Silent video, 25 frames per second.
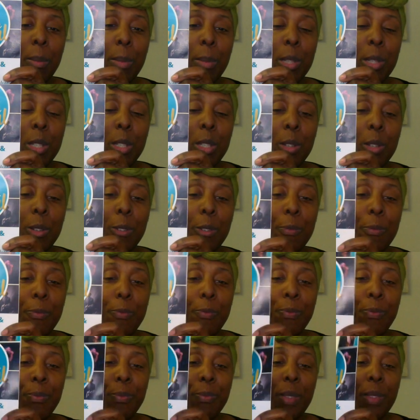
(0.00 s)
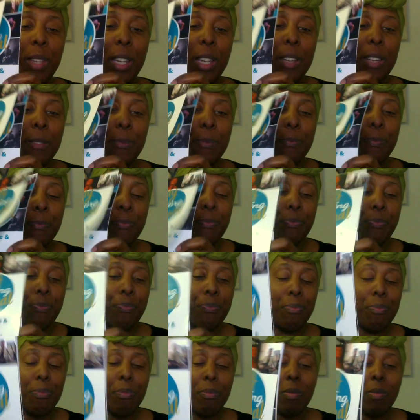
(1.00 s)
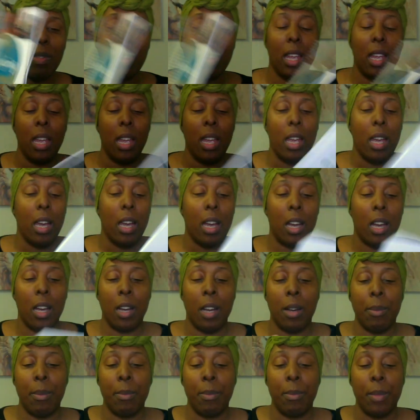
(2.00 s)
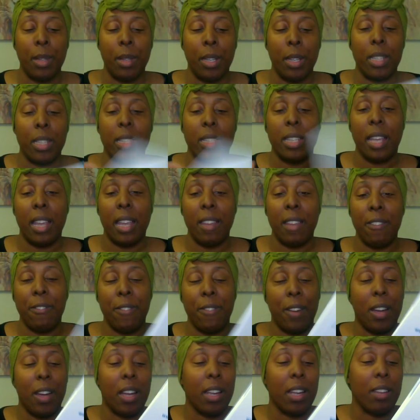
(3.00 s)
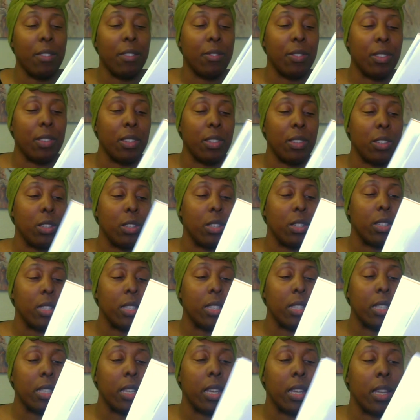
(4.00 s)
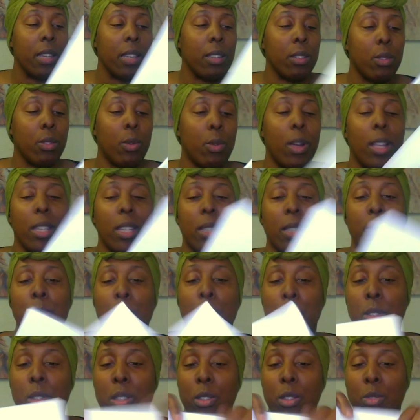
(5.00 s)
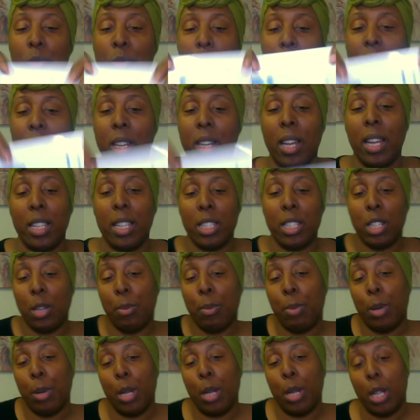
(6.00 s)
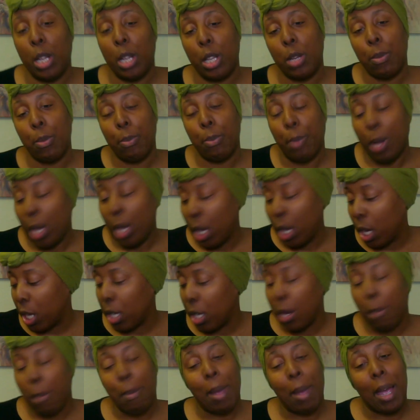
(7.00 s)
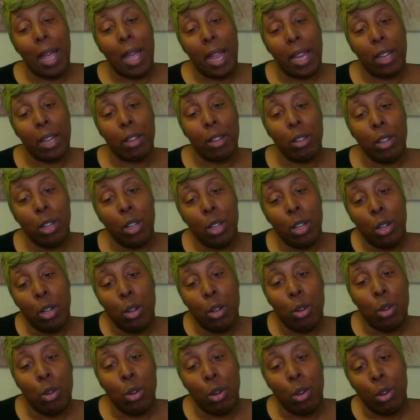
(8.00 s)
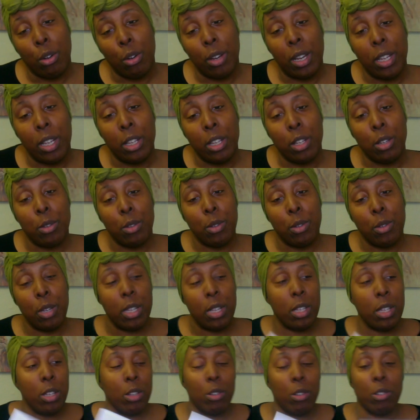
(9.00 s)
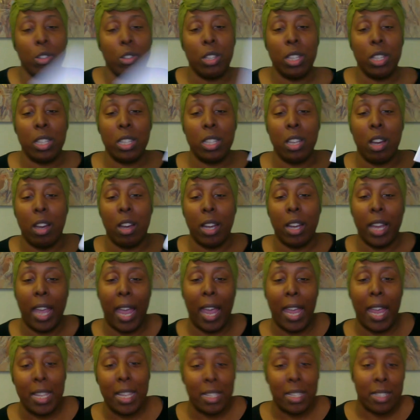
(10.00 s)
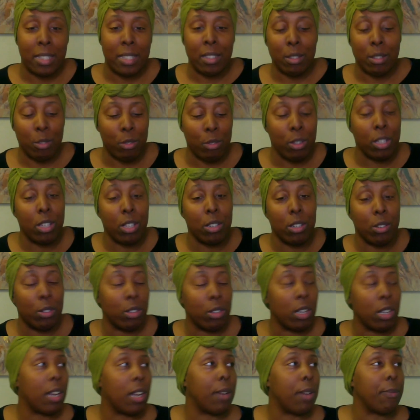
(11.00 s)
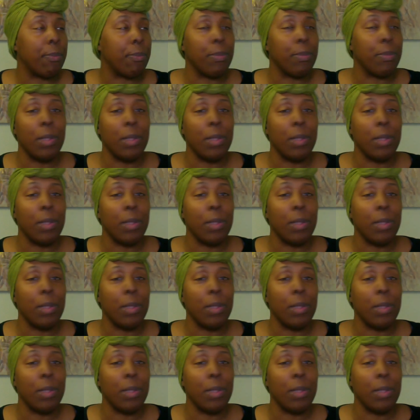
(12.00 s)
two? Yeah. It's A5, as you can see, quite small, so it's really nice. You can put it in your bag, or in your guitar case, or in your